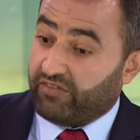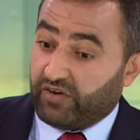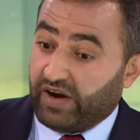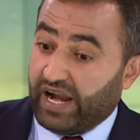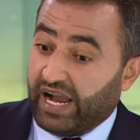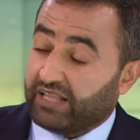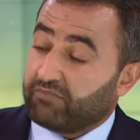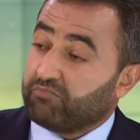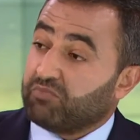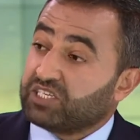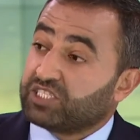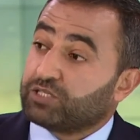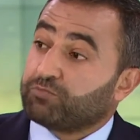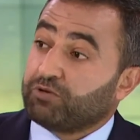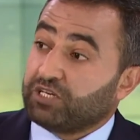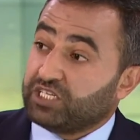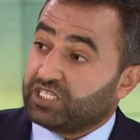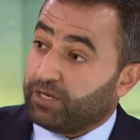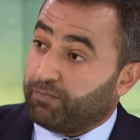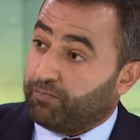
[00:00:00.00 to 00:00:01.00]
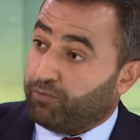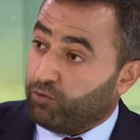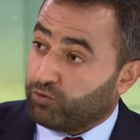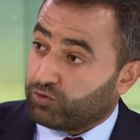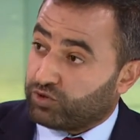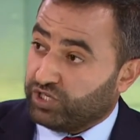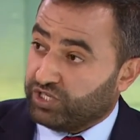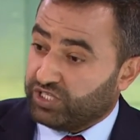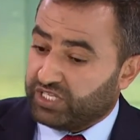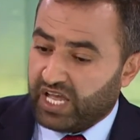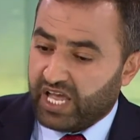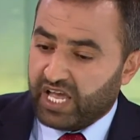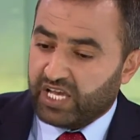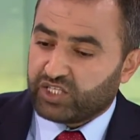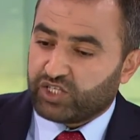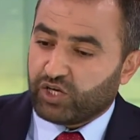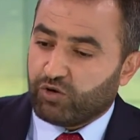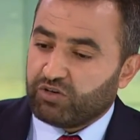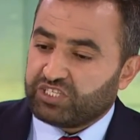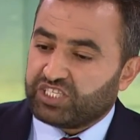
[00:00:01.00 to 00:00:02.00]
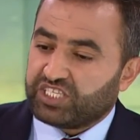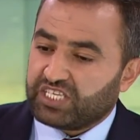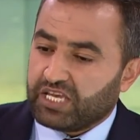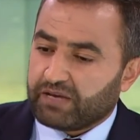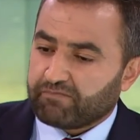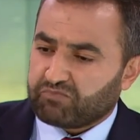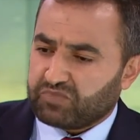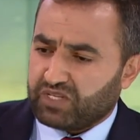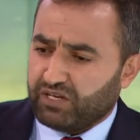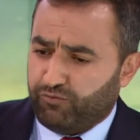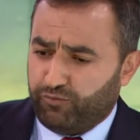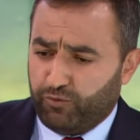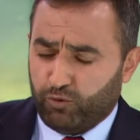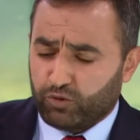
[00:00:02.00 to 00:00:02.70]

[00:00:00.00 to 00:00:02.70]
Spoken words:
hand, must be supported. So it's for